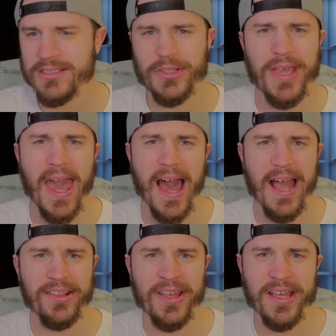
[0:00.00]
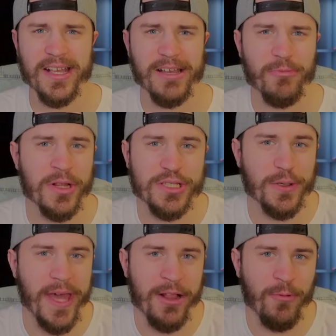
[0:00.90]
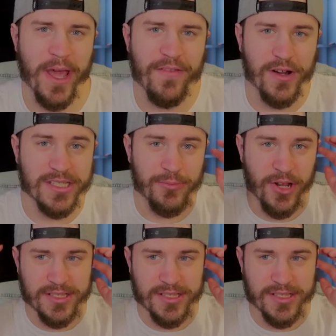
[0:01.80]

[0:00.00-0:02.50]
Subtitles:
So yeah, I think he wants to gain weight for some